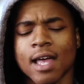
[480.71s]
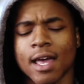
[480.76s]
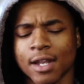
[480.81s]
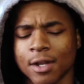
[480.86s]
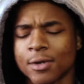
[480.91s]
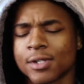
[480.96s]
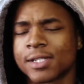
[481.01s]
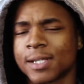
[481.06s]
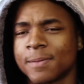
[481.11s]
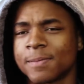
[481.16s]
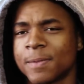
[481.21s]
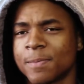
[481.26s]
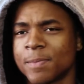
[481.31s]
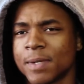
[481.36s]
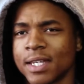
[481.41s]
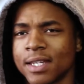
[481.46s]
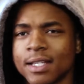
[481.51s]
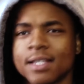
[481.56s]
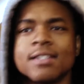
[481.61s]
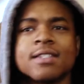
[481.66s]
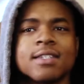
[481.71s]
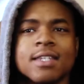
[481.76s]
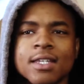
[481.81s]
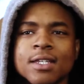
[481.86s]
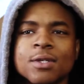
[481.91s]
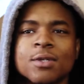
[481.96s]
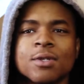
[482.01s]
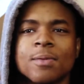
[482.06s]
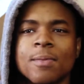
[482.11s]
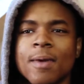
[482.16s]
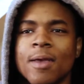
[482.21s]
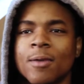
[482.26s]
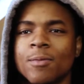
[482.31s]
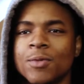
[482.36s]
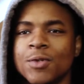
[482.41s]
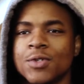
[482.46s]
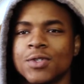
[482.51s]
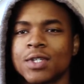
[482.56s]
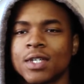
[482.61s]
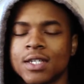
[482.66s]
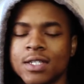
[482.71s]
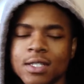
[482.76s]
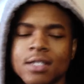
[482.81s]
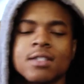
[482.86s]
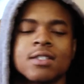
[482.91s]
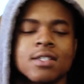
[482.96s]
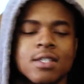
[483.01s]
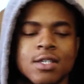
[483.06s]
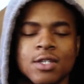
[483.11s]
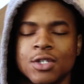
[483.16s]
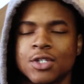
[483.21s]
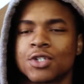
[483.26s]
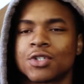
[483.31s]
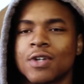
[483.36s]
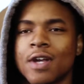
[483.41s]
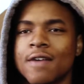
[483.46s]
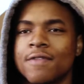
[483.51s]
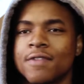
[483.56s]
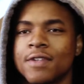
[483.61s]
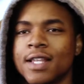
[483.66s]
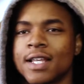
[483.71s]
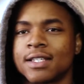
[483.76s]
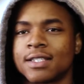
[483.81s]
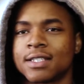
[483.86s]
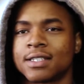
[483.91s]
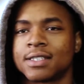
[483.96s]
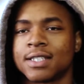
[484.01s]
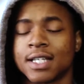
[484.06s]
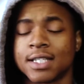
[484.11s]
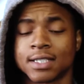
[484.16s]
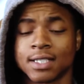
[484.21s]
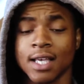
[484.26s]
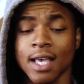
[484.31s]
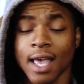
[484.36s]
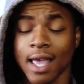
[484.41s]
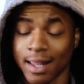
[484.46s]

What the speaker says: I know it's up to me to continue to make music and to continue to strive for that success,